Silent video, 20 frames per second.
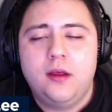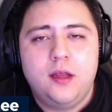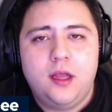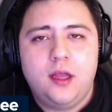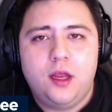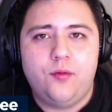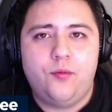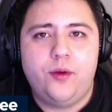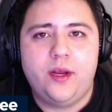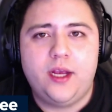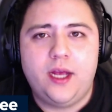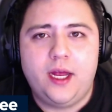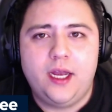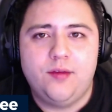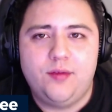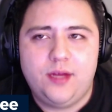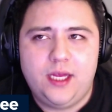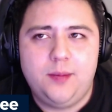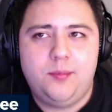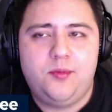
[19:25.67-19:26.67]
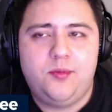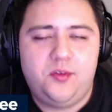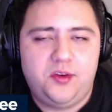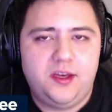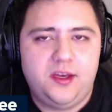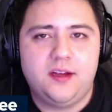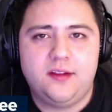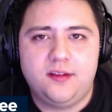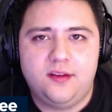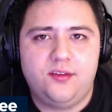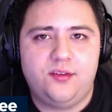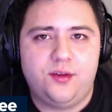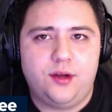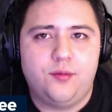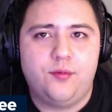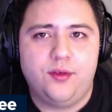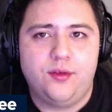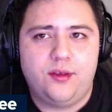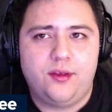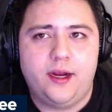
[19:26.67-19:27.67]
if we kind of keep seeing this
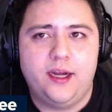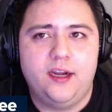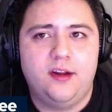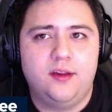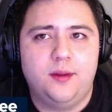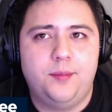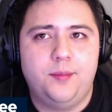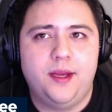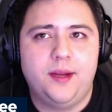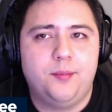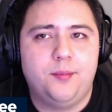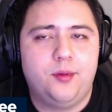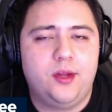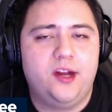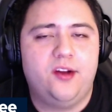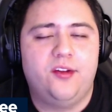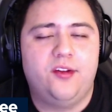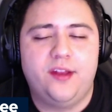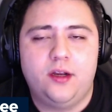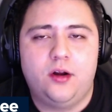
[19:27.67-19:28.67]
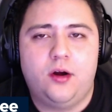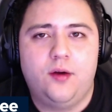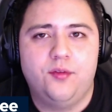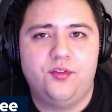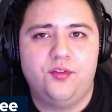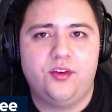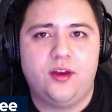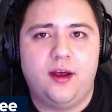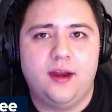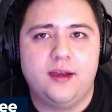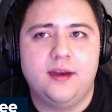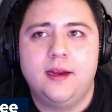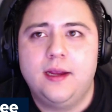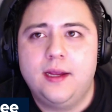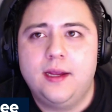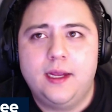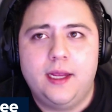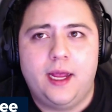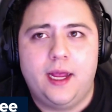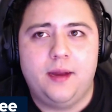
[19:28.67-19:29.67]
stuff with Heinola being played on that offside
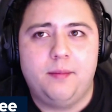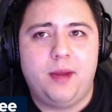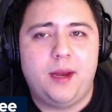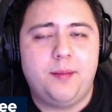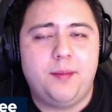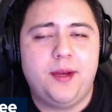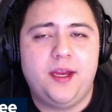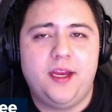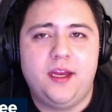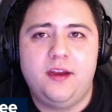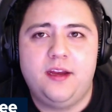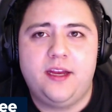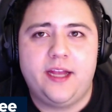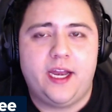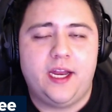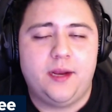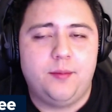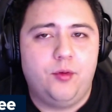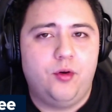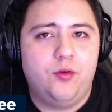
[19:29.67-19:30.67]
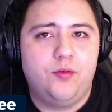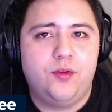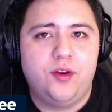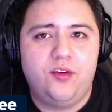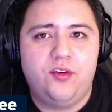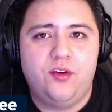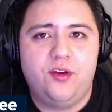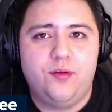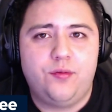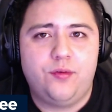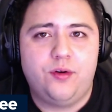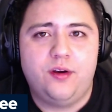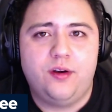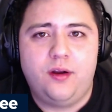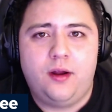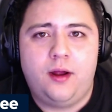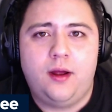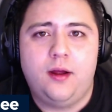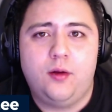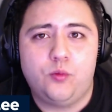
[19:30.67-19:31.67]
and maybe getting moved into different
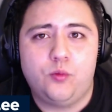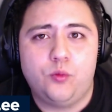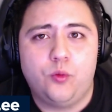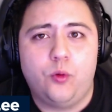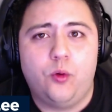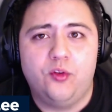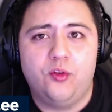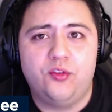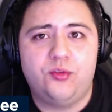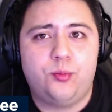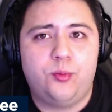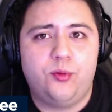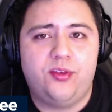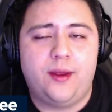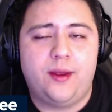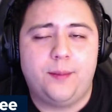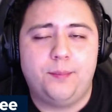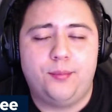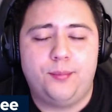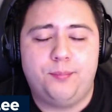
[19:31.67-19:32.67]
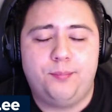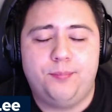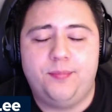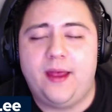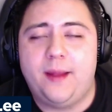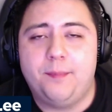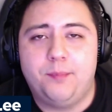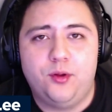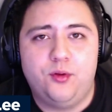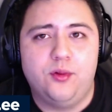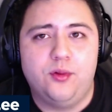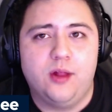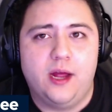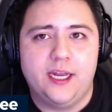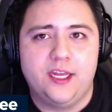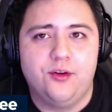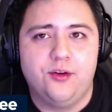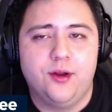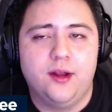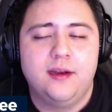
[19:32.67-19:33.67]
roles with that blue
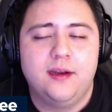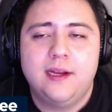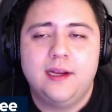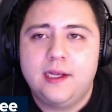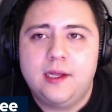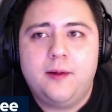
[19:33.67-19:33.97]
line unit,